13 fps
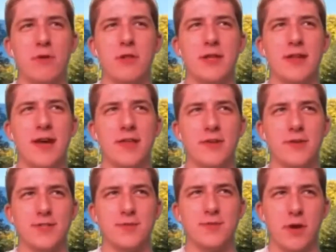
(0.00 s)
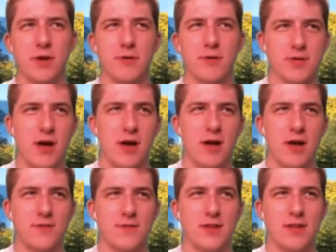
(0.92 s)
and neither is
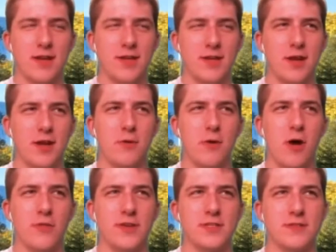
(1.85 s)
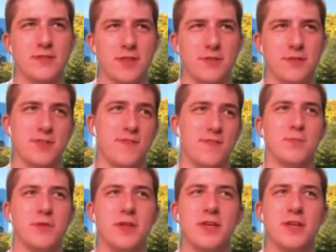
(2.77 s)
Microsoft, and uh, you know all these. Neither is
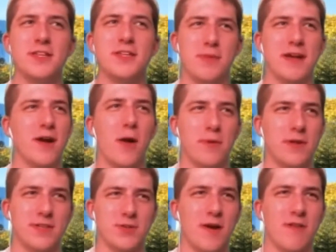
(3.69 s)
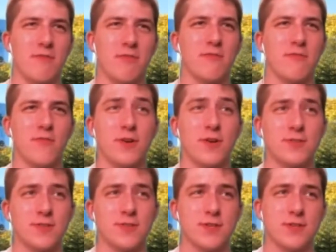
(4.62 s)
Facebook. None of these big companies are ever
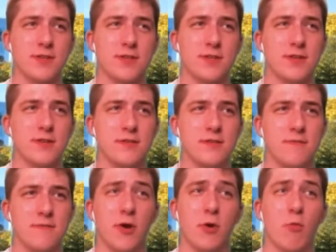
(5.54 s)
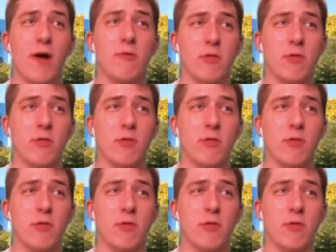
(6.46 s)
first. Very rarely.